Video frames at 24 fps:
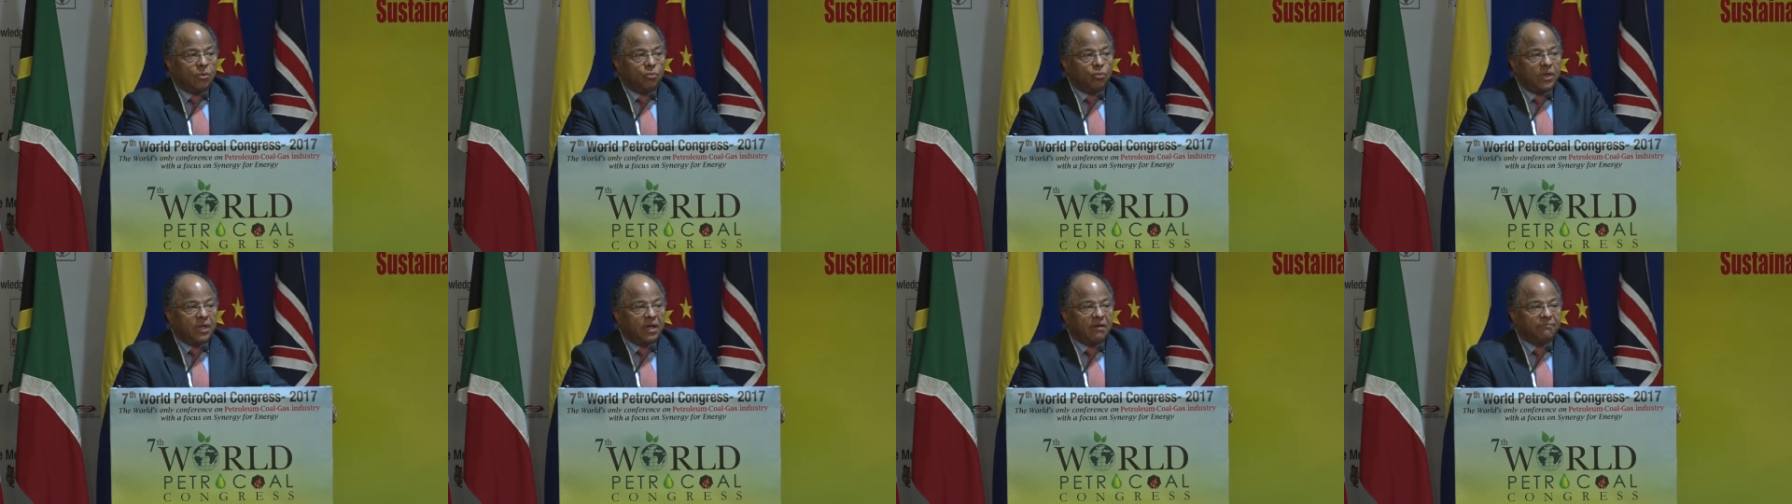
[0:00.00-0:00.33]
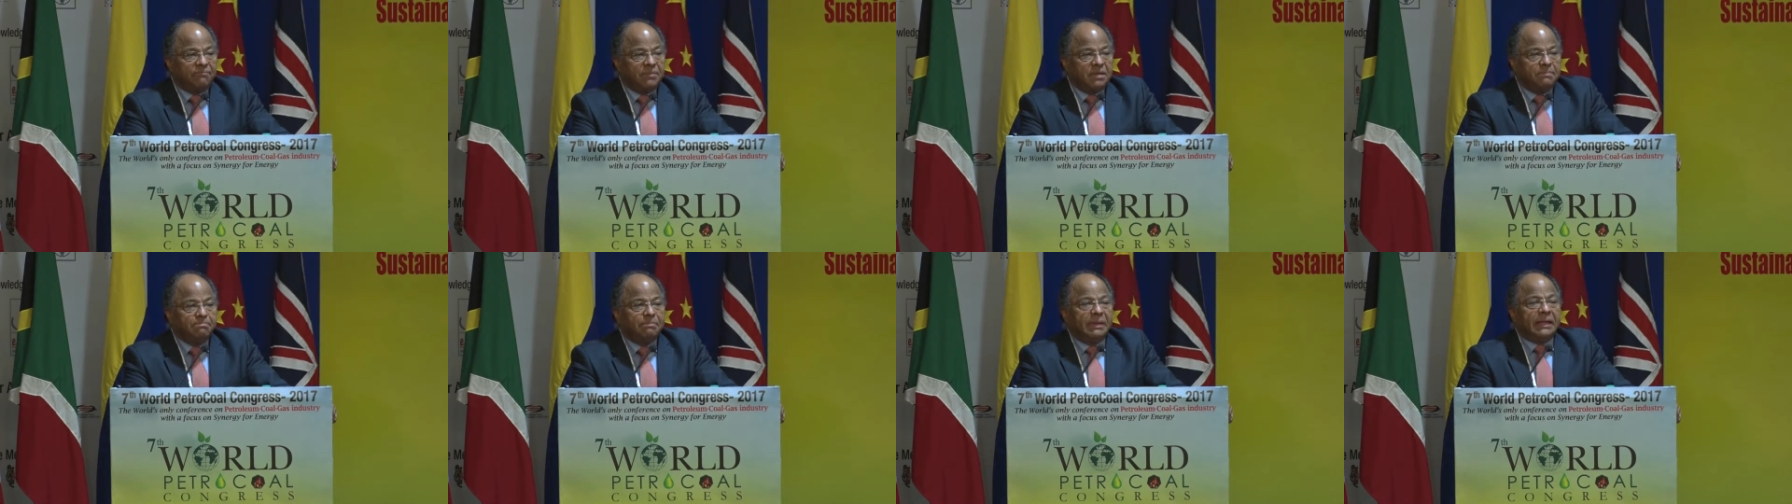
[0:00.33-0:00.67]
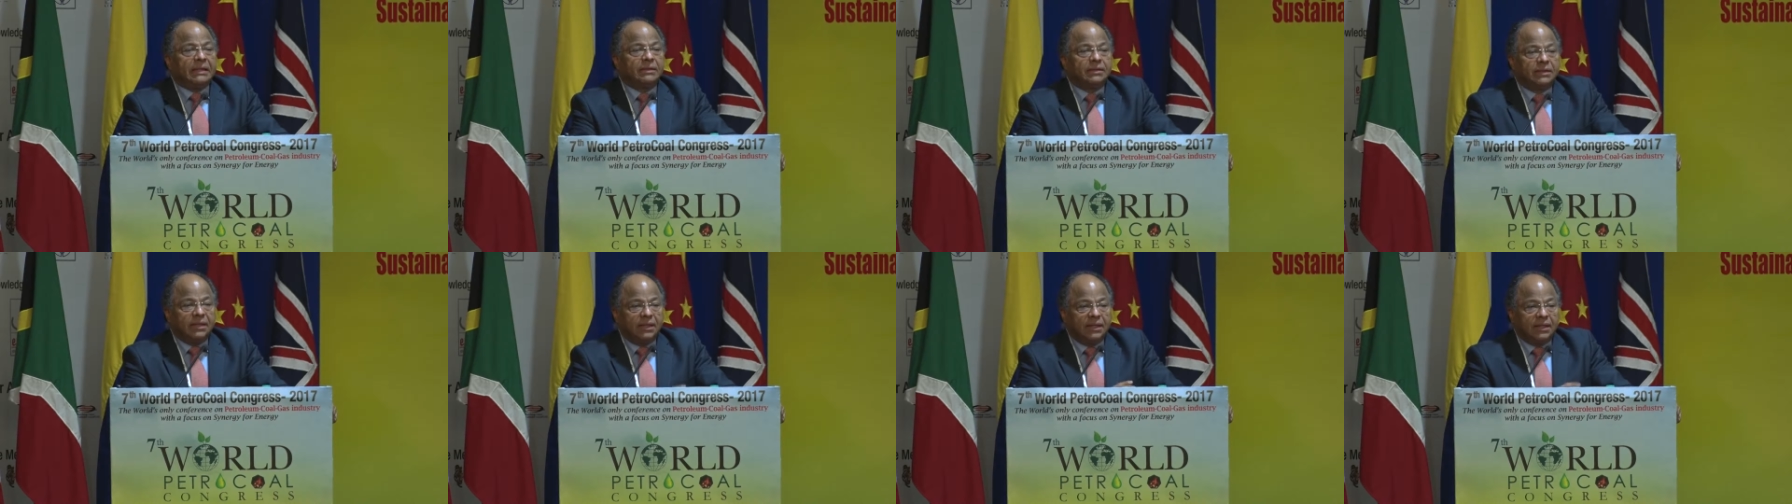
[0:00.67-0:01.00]
we have been
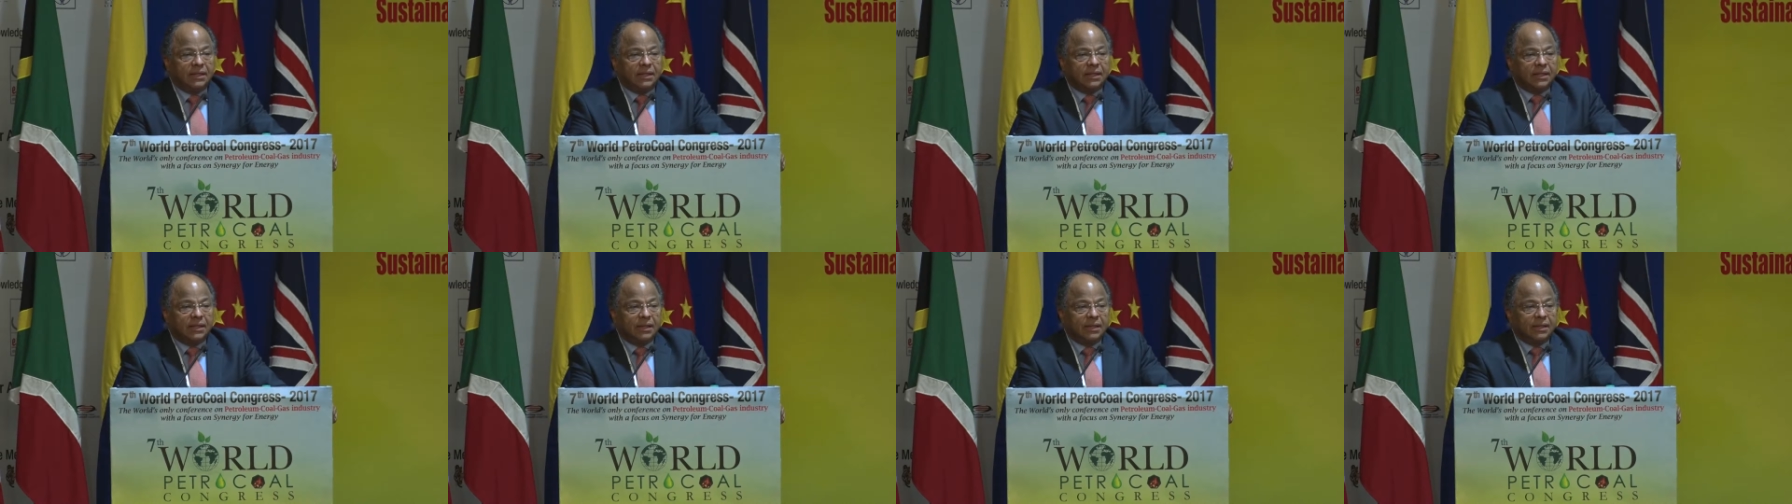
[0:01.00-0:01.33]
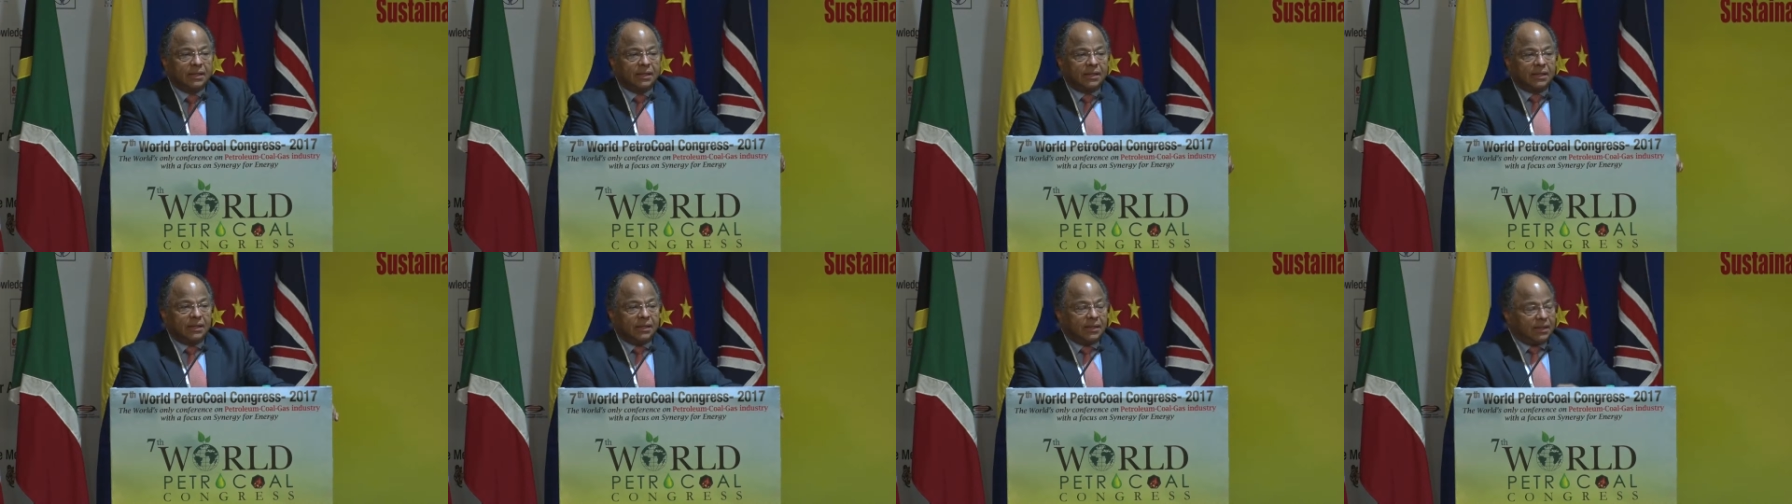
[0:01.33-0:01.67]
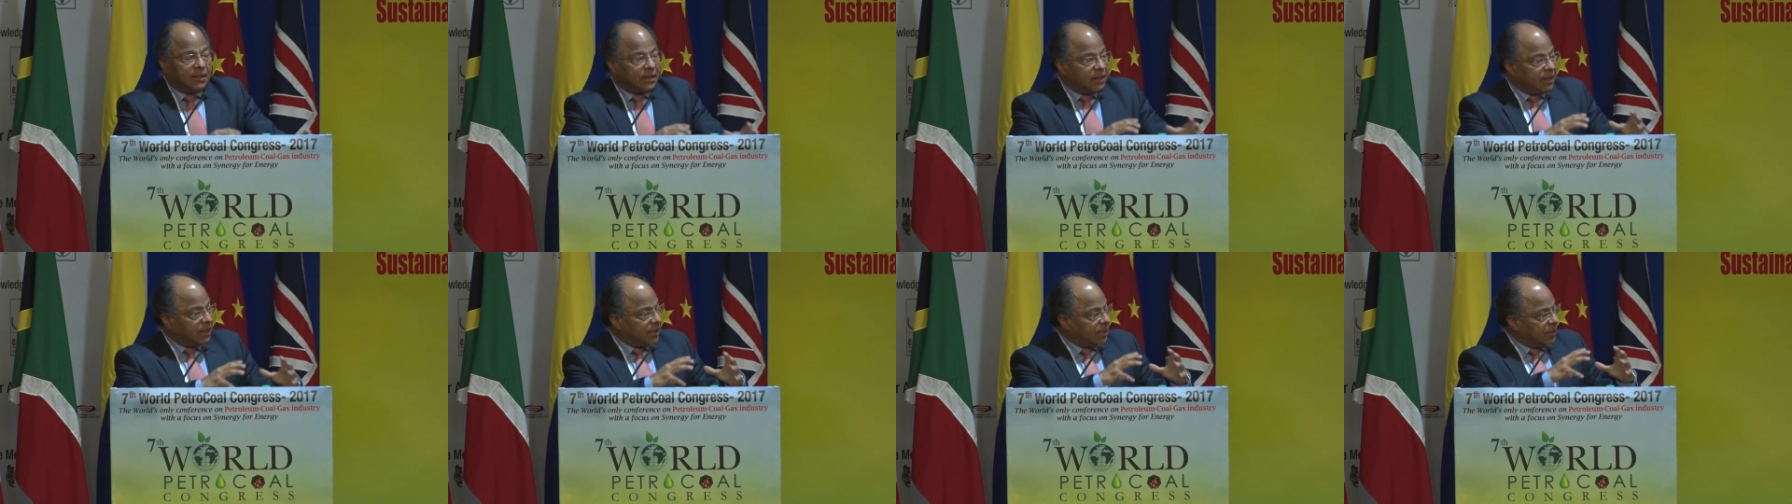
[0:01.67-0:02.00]
building
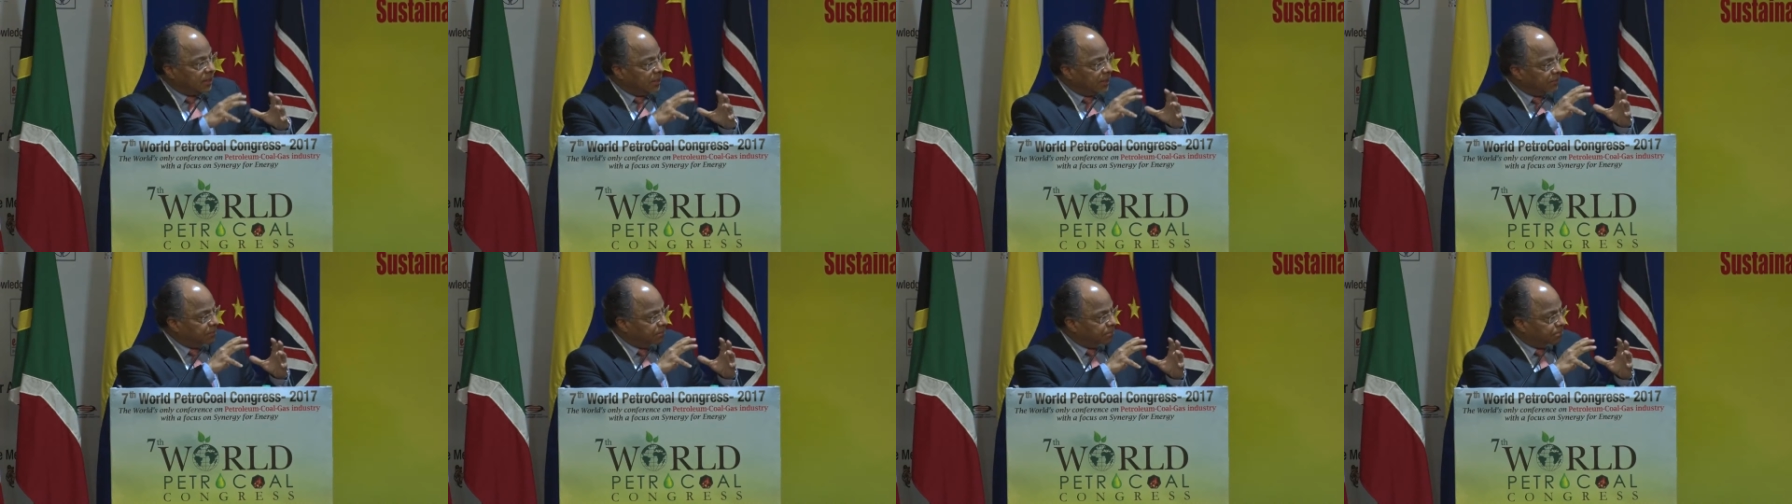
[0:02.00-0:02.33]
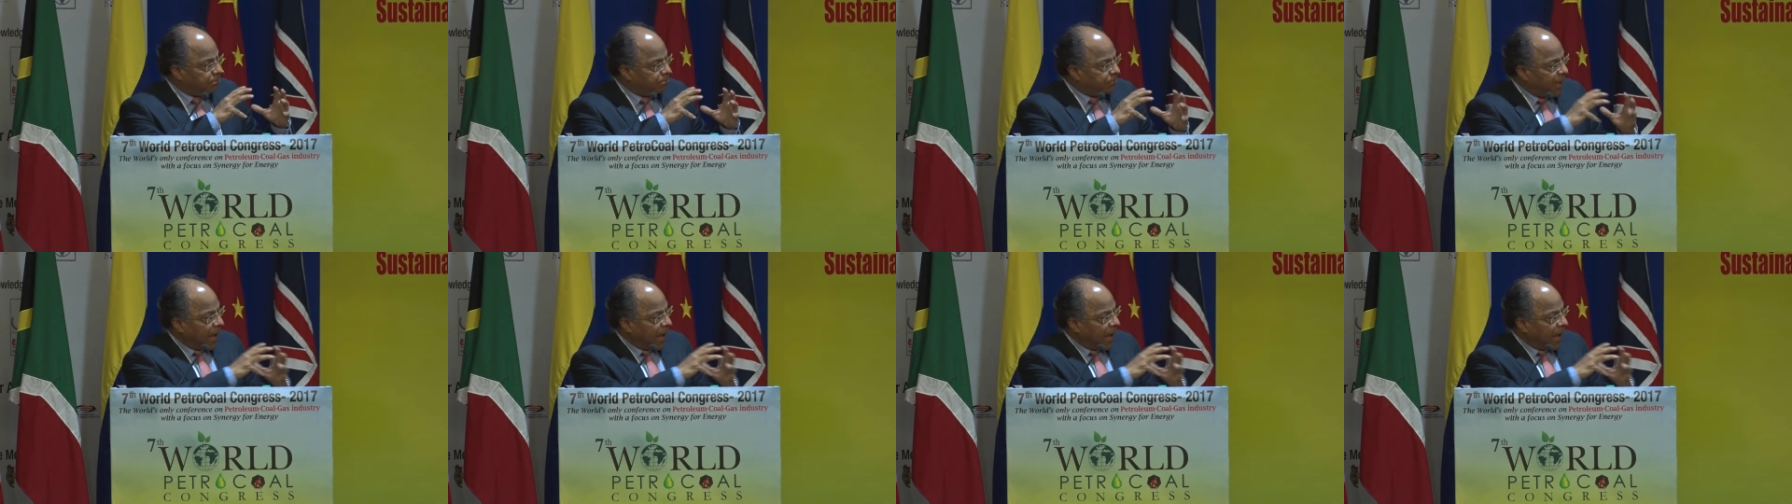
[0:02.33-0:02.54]
a